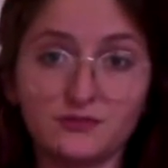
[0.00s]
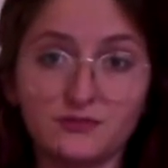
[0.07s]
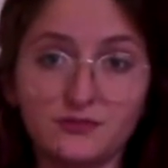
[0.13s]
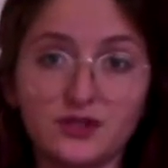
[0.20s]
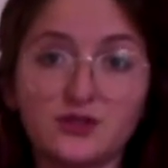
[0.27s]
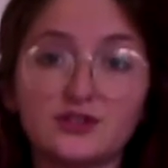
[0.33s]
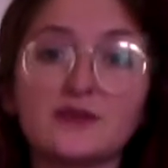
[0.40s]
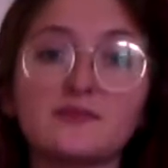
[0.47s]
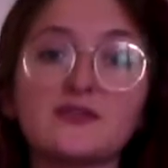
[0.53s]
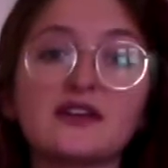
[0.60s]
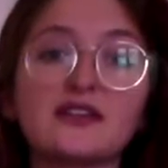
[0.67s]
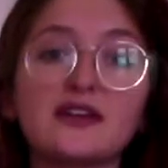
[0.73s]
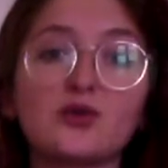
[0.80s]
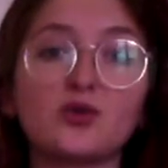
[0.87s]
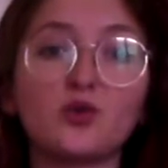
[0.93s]
So something
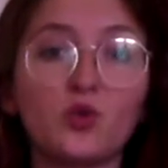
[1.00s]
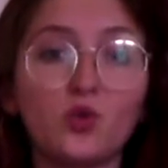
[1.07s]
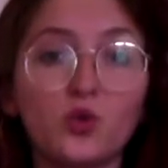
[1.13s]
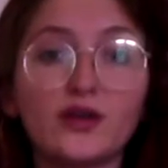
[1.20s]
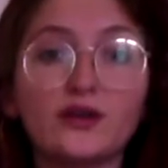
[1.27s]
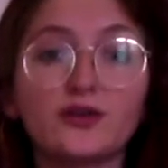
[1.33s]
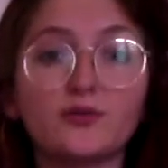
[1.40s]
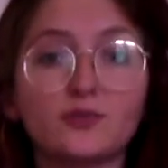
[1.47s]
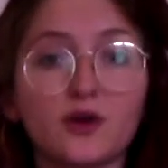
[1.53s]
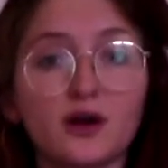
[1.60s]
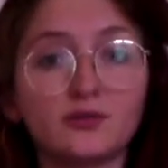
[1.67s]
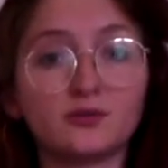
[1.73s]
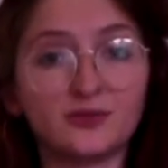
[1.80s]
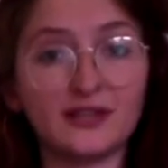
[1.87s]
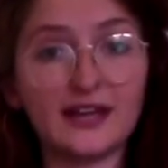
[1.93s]
that will
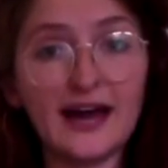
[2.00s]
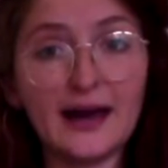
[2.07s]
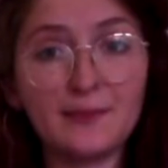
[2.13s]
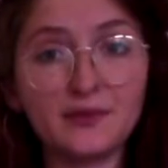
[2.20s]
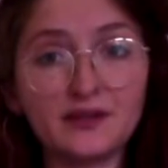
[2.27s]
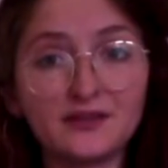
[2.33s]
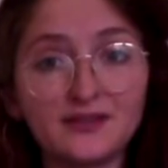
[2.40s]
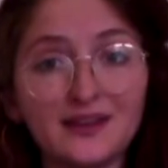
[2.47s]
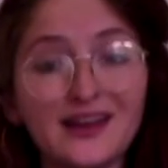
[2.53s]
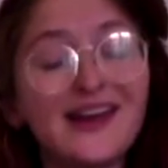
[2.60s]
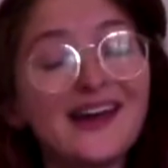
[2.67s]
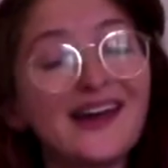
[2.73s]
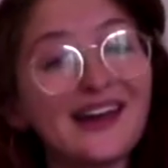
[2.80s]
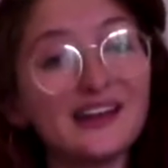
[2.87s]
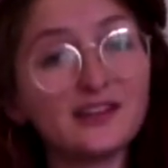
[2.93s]
probably happen,
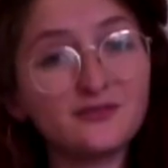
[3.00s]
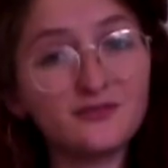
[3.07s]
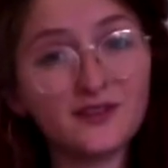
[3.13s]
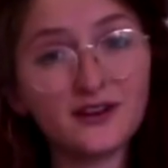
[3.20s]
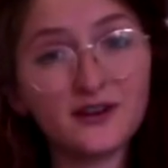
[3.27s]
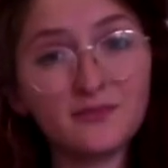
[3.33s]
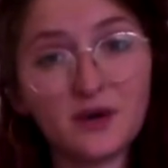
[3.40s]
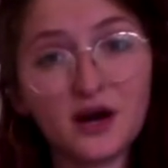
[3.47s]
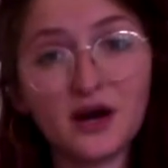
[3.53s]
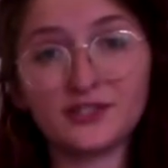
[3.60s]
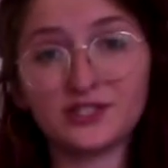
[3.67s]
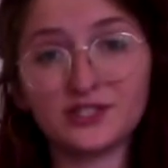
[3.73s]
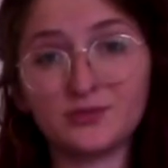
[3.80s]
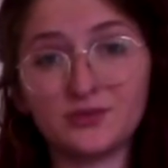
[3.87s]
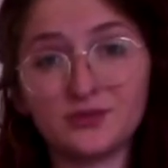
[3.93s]
and a very
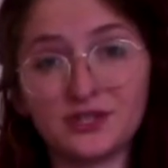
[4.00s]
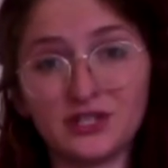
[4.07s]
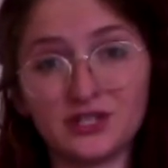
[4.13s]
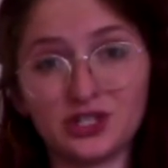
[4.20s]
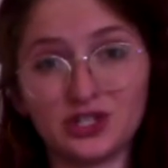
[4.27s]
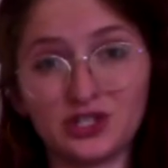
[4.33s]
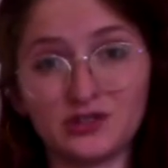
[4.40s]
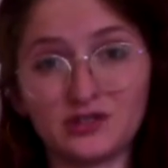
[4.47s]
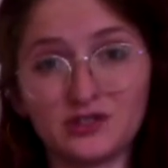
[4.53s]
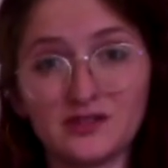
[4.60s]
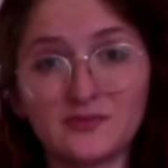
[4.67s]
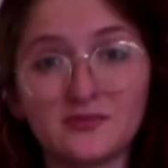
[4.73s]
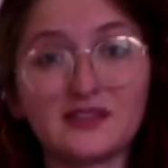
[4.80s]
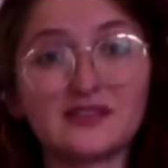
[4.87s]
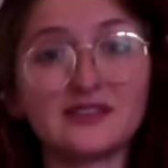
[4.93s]
possible condition,
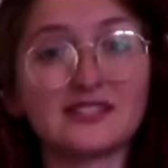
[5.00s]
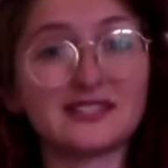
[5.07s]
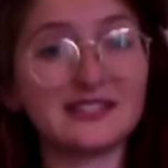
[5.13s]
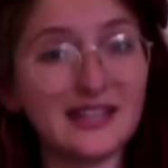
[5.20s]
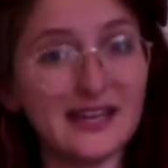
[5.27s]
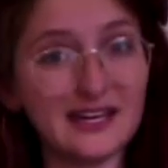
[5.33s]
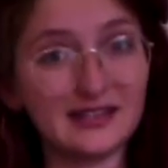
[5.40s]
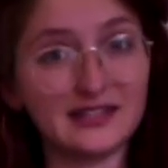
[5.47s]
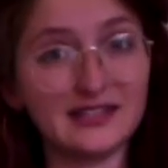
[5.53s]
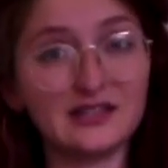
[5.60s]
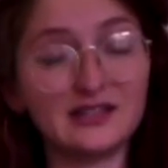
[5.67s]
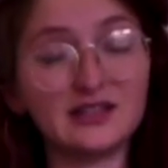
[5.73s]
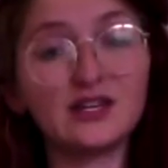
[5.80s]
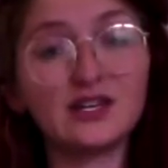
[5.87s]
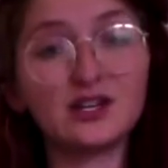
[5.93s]
something that's likely
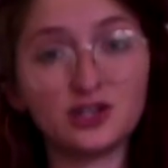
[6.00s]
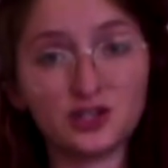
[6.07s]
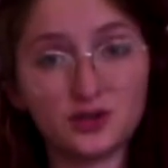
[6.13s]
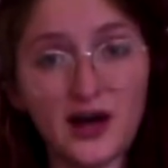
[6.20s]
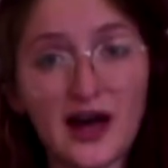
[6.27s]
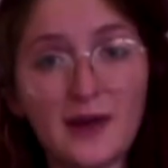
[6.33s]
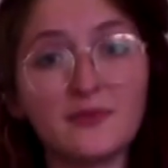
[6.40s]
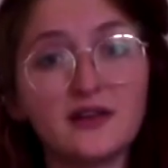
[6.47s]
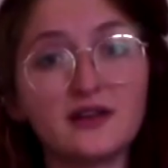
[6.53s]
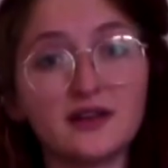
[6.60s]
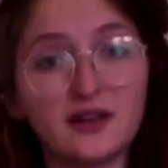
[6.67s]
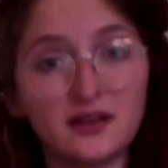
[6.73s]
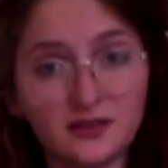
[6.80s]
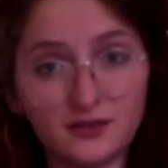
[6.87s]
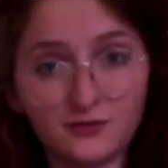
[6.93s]
to happen
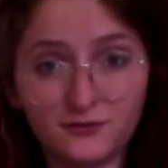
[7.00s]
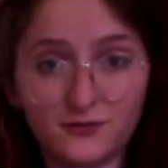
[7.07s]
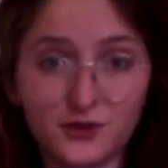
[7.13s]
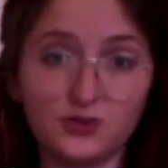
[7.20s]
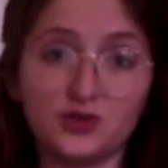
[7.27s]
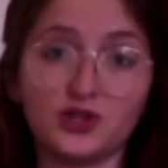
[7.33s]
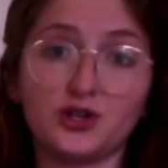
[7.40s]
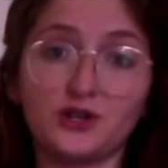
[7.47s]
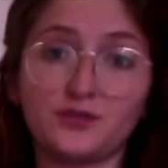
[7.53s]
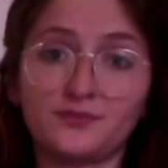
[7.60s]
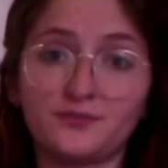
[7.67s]
in the future.